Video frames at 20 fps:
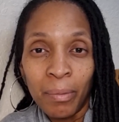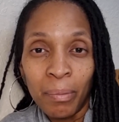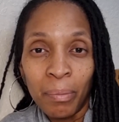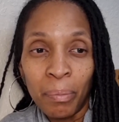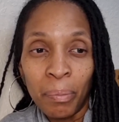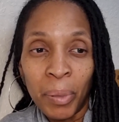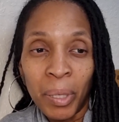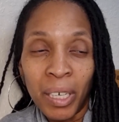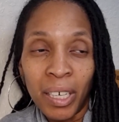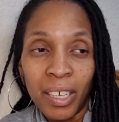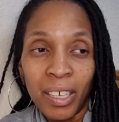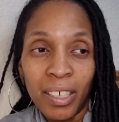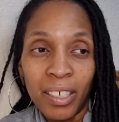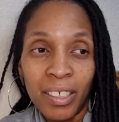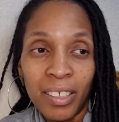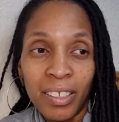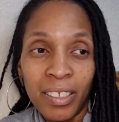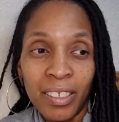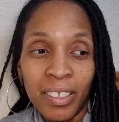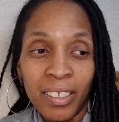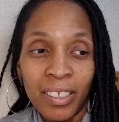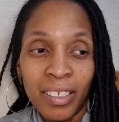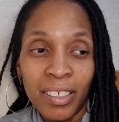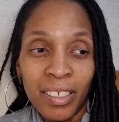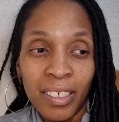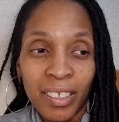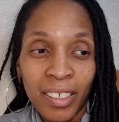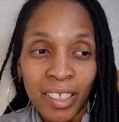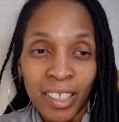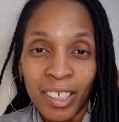but
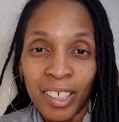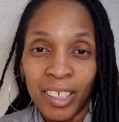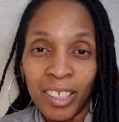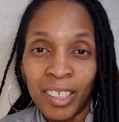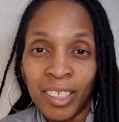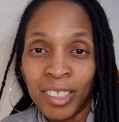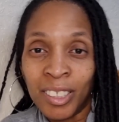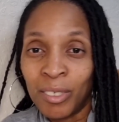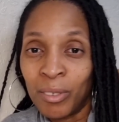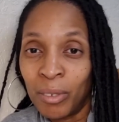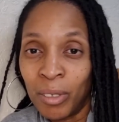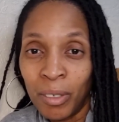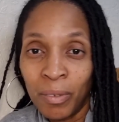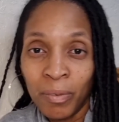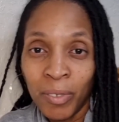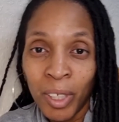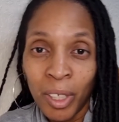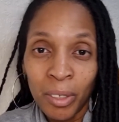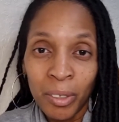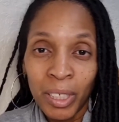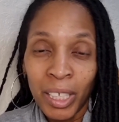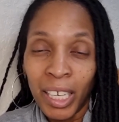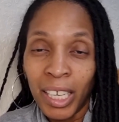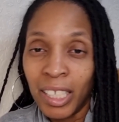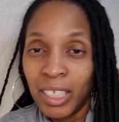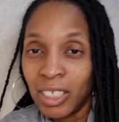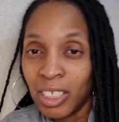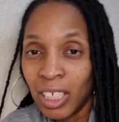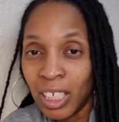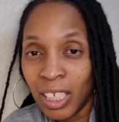I sort of know that
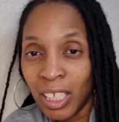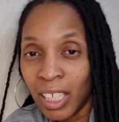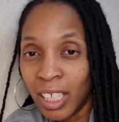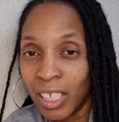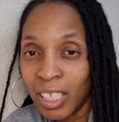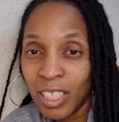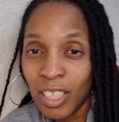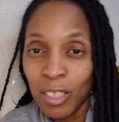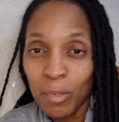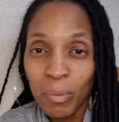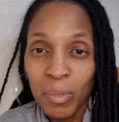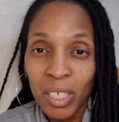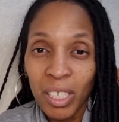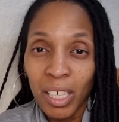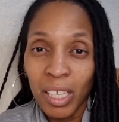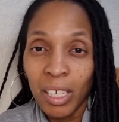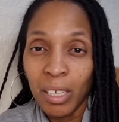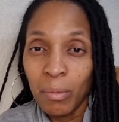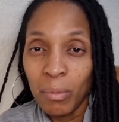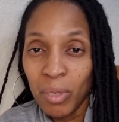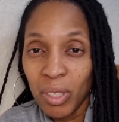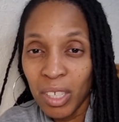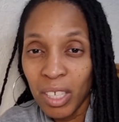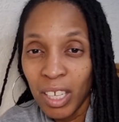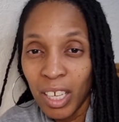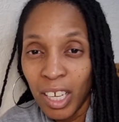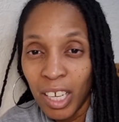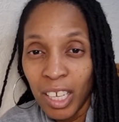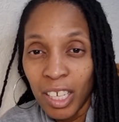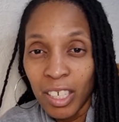actually sometimes
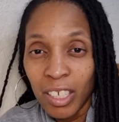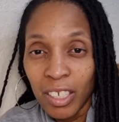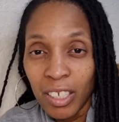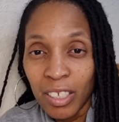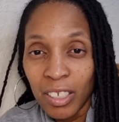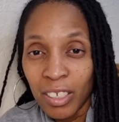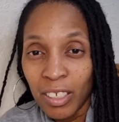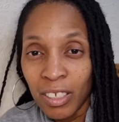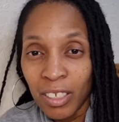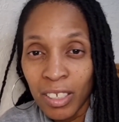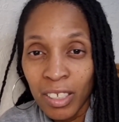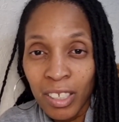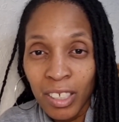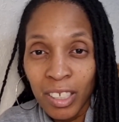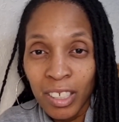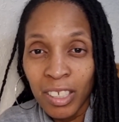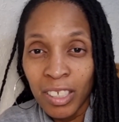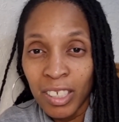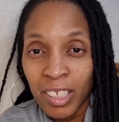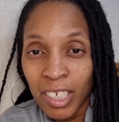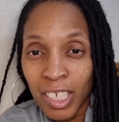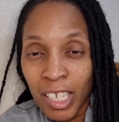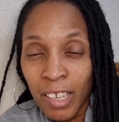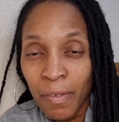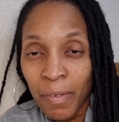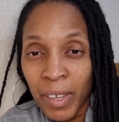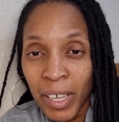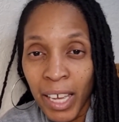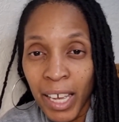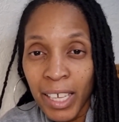you
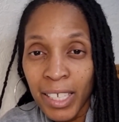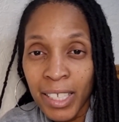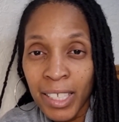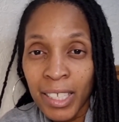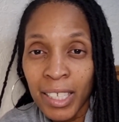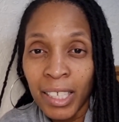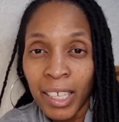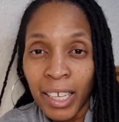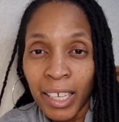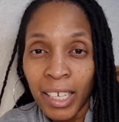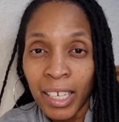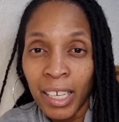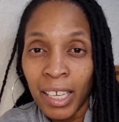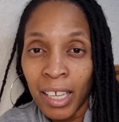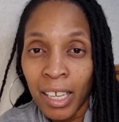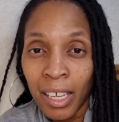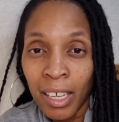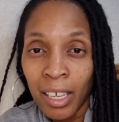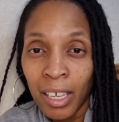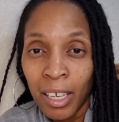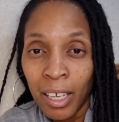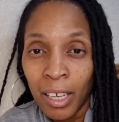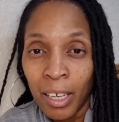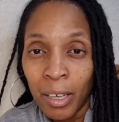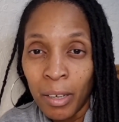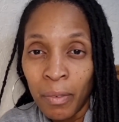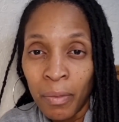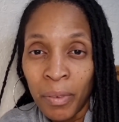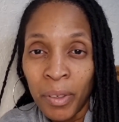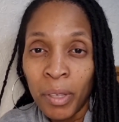deviate slightly
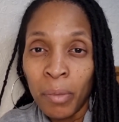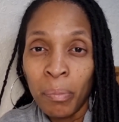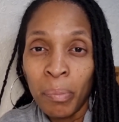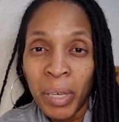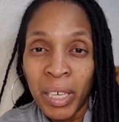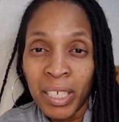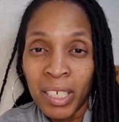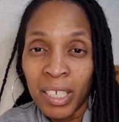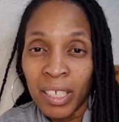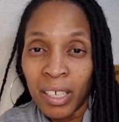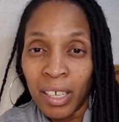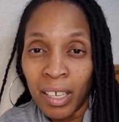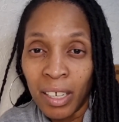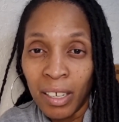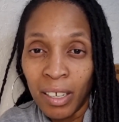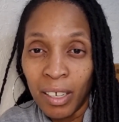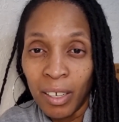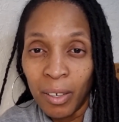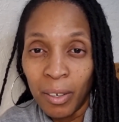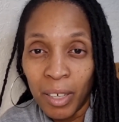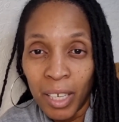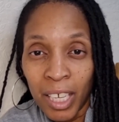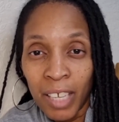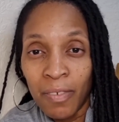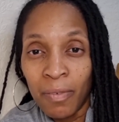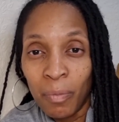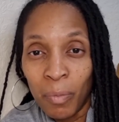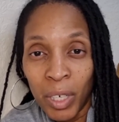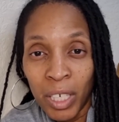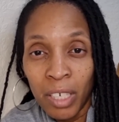for the better,
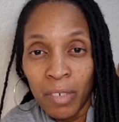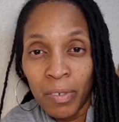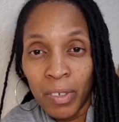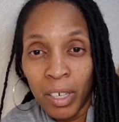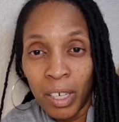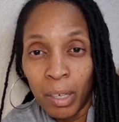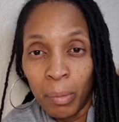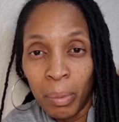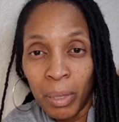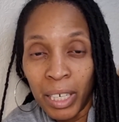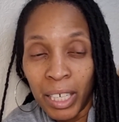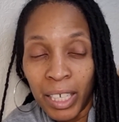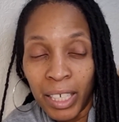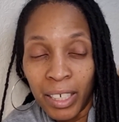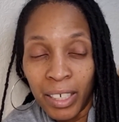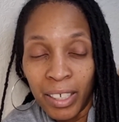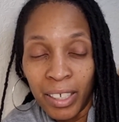even when you've got a plan.